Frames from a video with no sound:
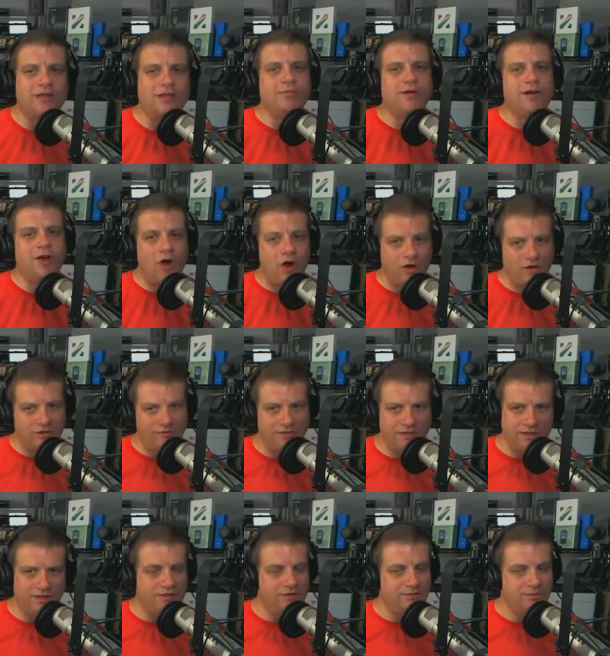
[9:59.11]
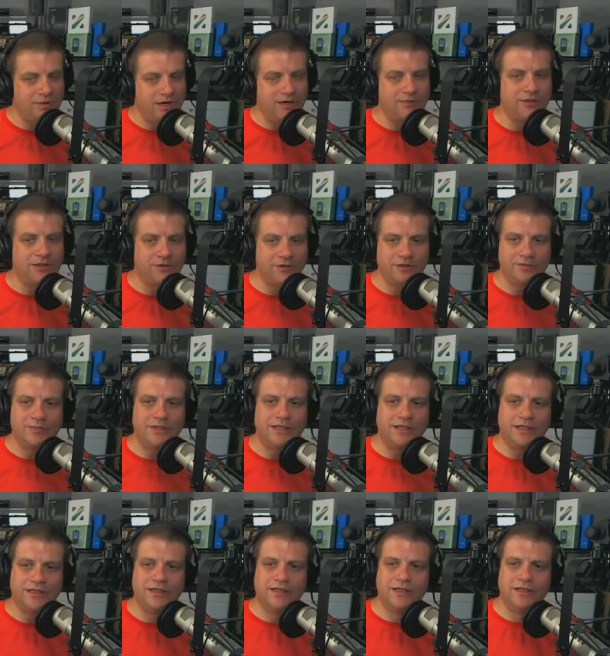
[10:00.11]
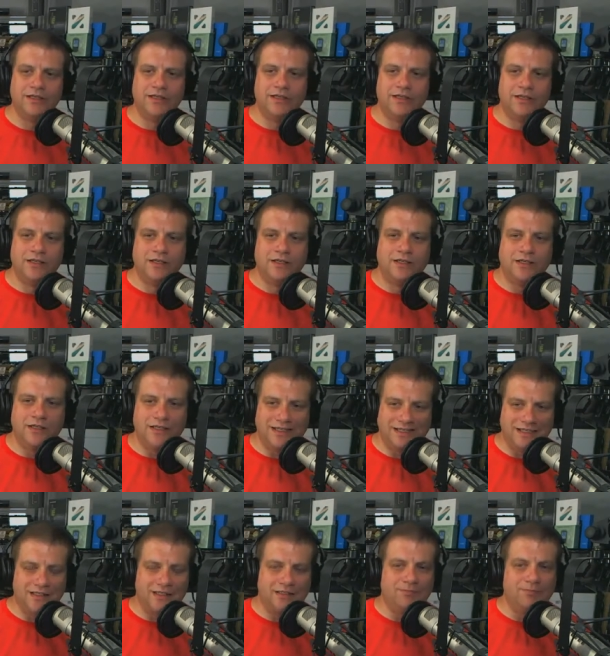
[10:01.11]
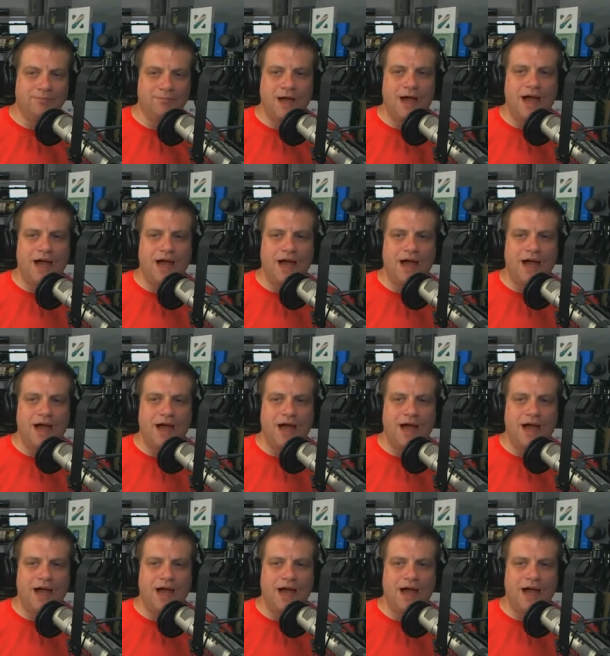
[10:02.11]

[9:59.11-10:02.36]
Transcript: but all of it is probably going to be in by